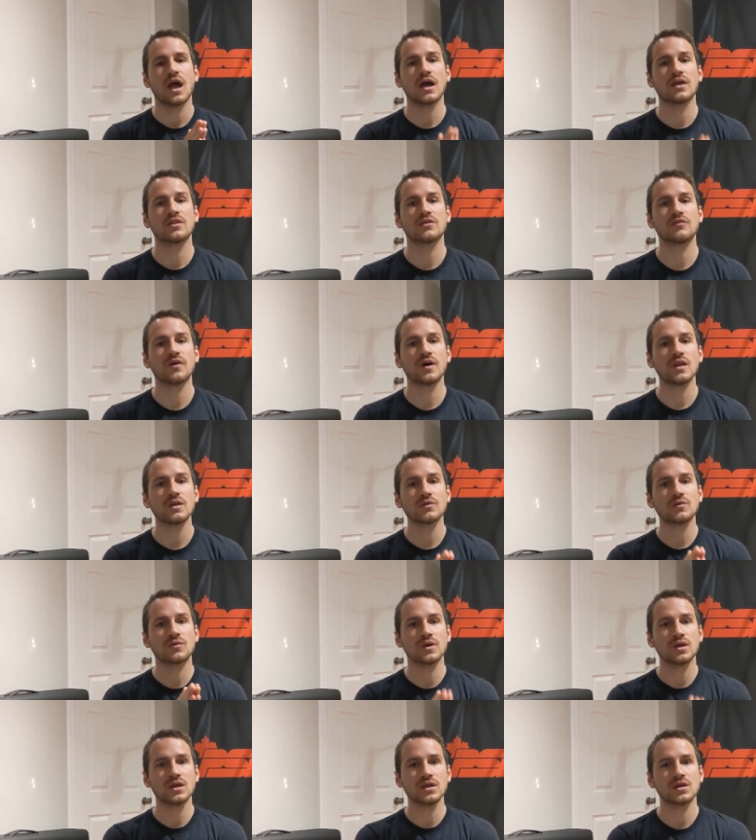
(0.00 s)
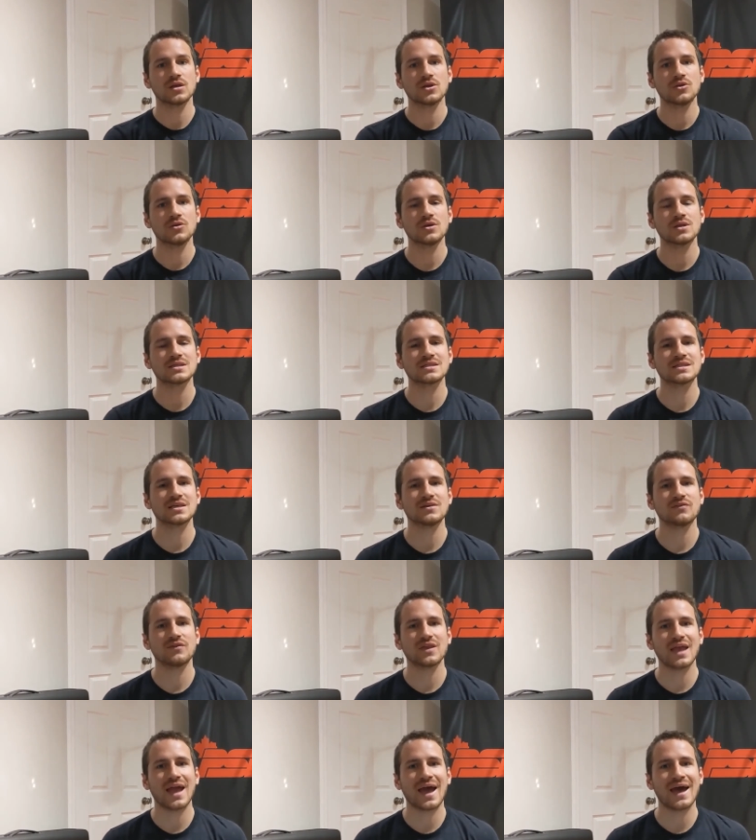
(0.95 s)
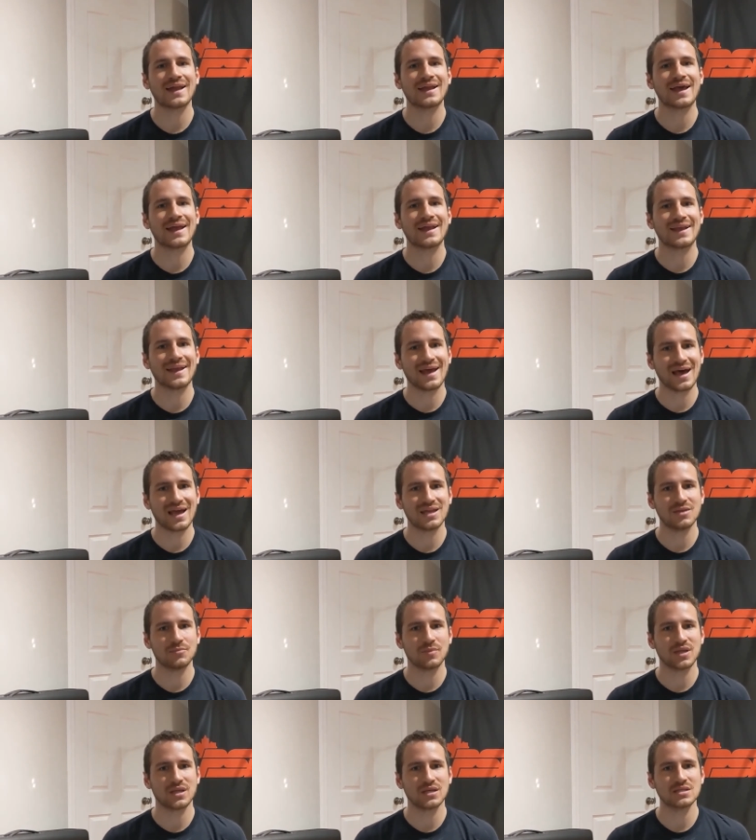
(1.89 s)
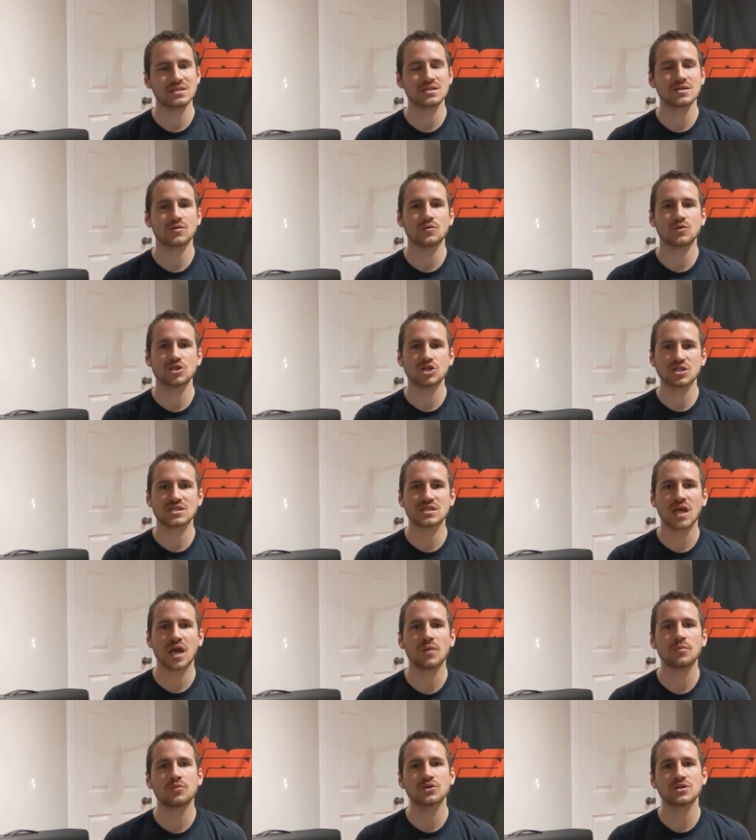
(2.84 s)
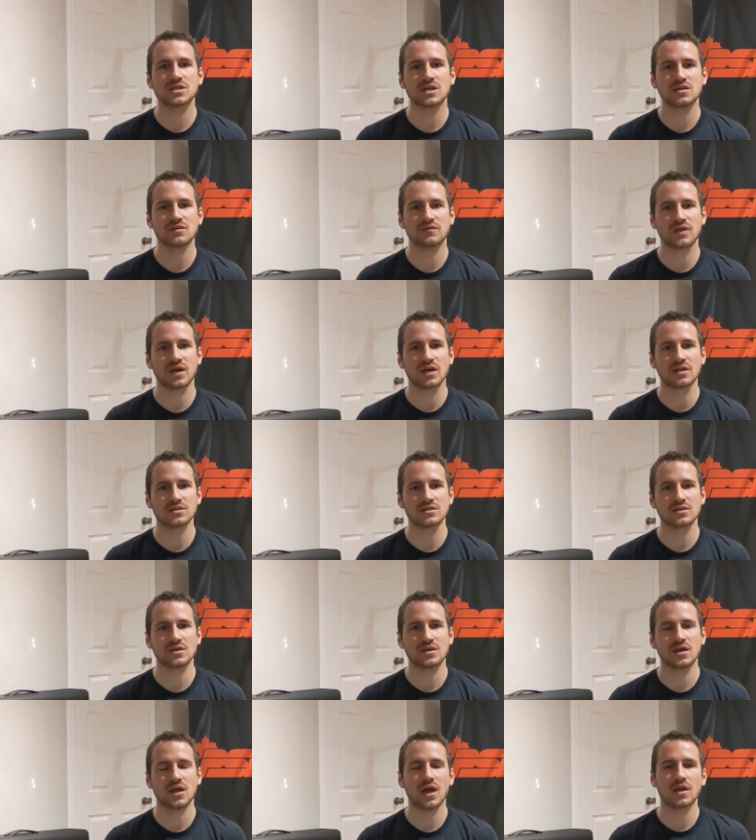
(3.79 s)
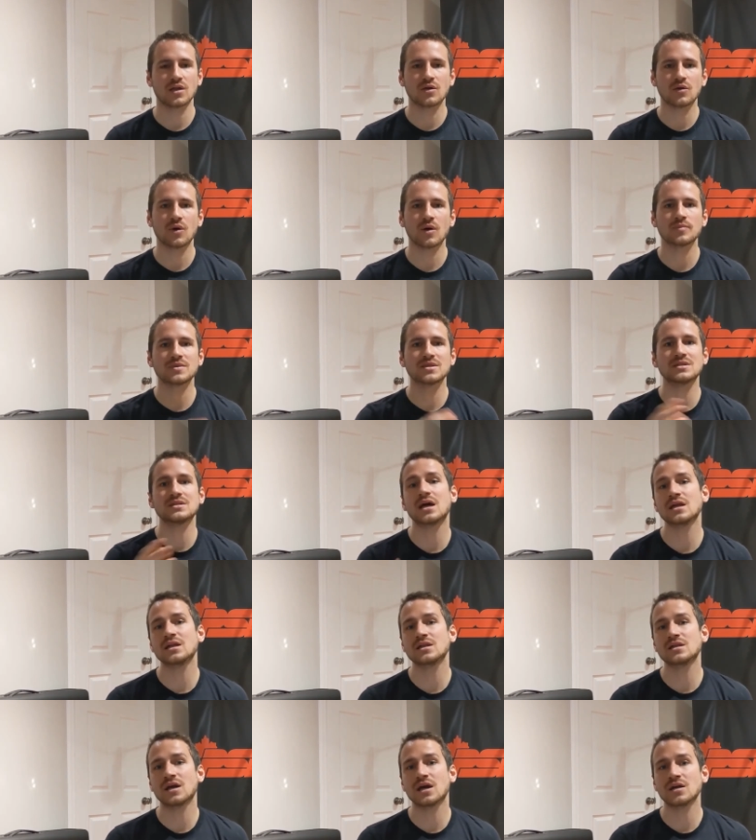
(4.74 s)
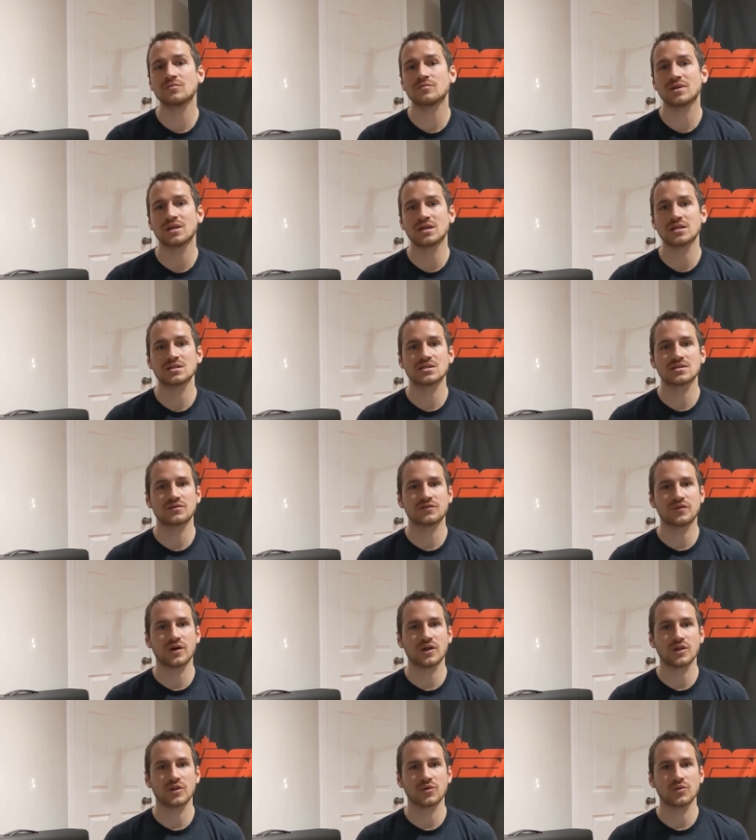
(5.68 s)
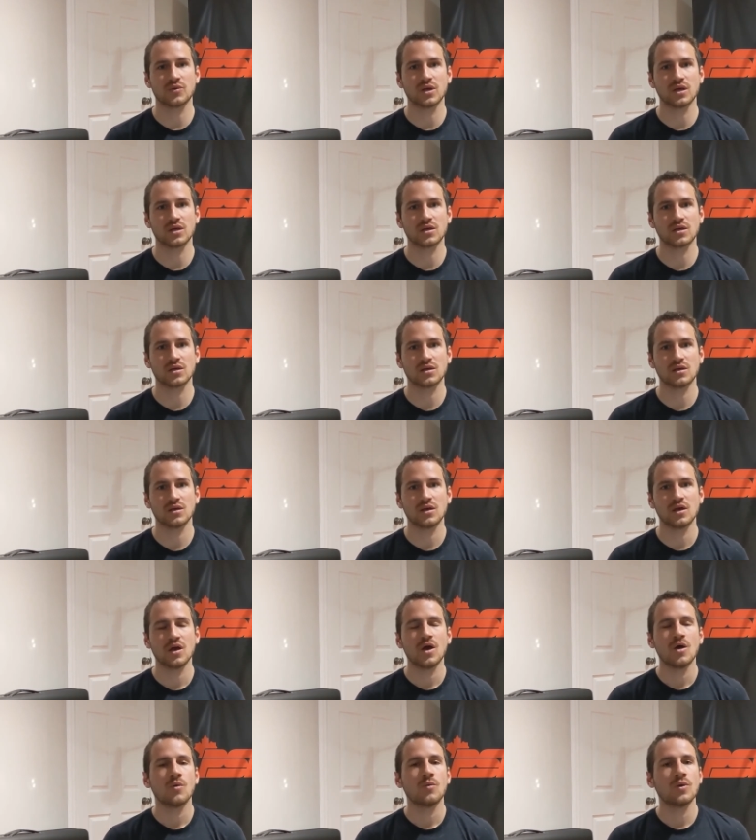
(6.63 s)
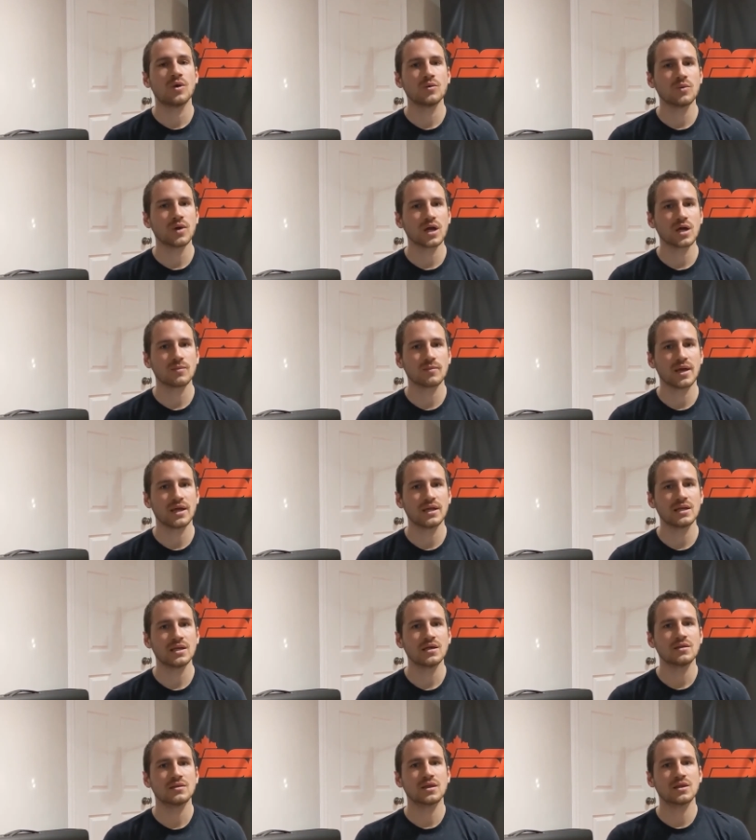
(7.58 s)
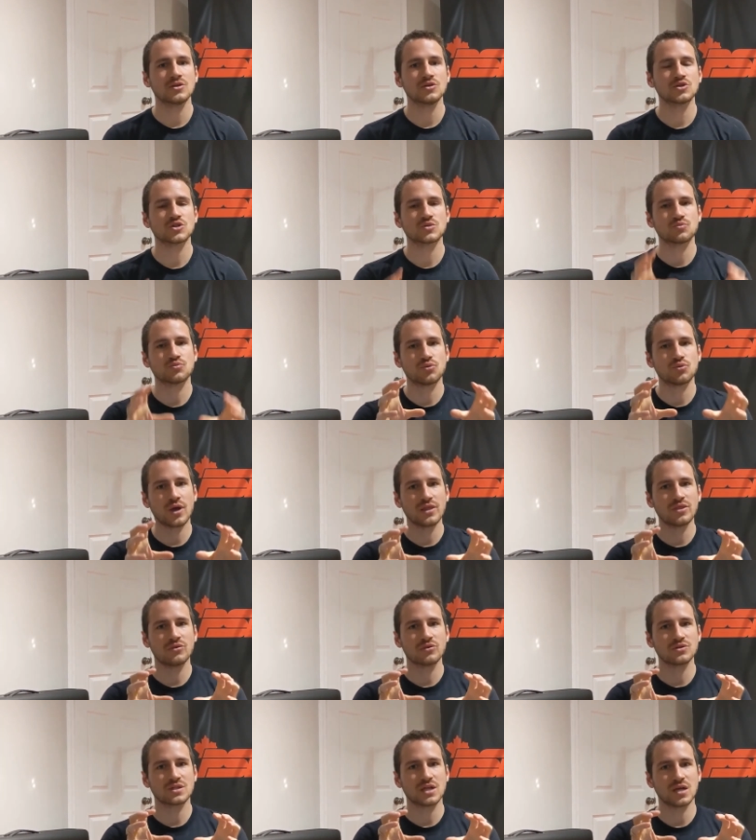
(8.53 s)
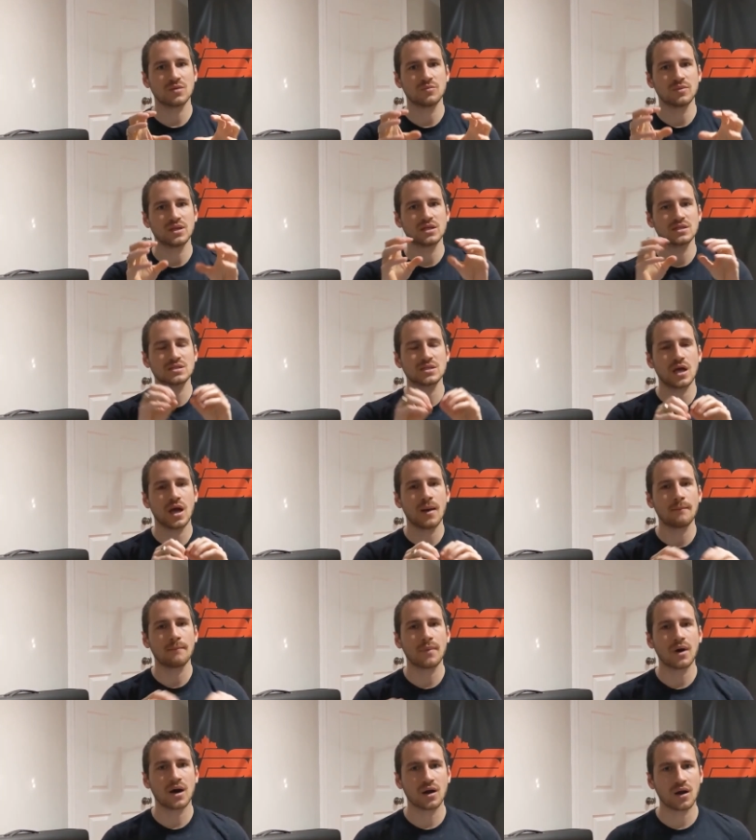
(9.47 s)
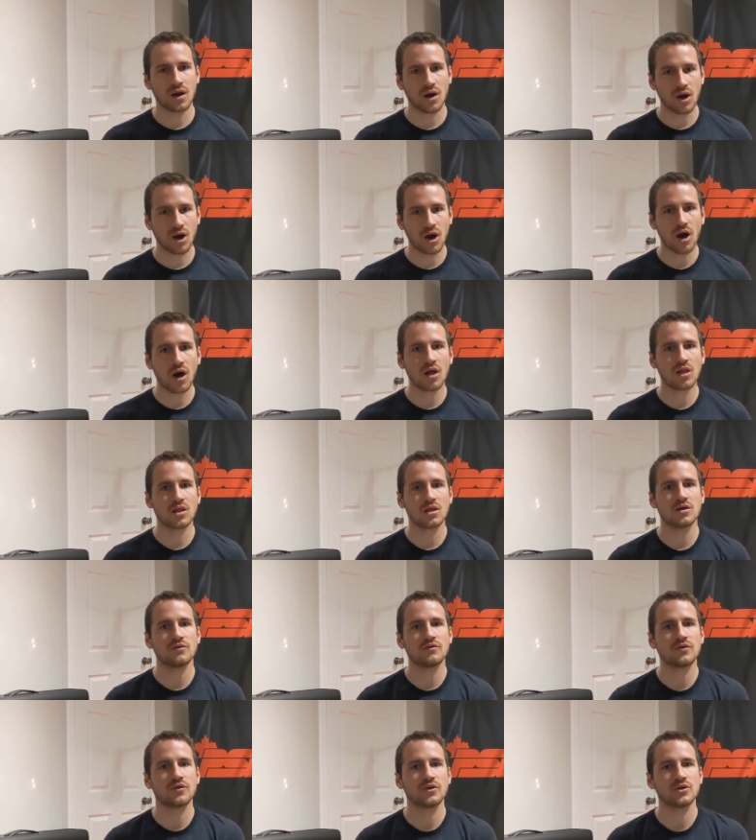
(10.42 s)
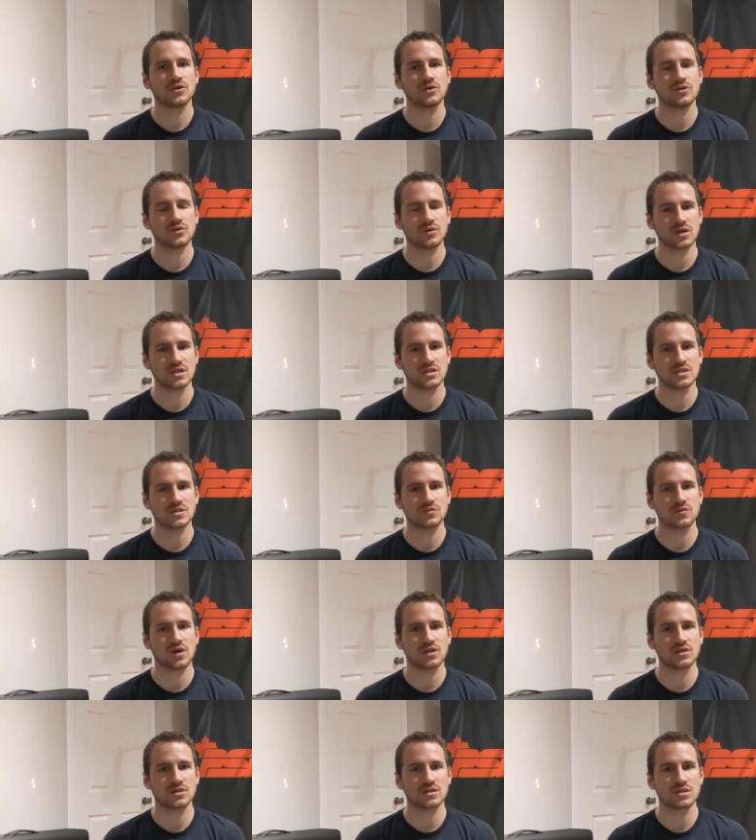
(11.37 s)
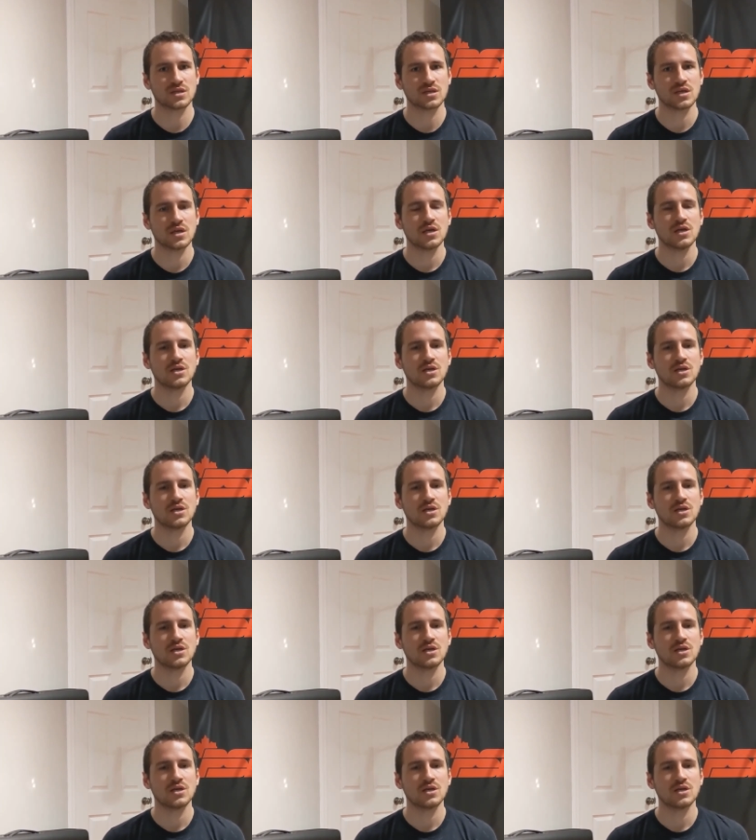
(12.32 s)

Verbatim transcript: And the following week, you can safely add nine minutes, which is 10% of that, and go up to 99 minutes the following week. We recommend that you spread those nine minutes among all of your easy runs.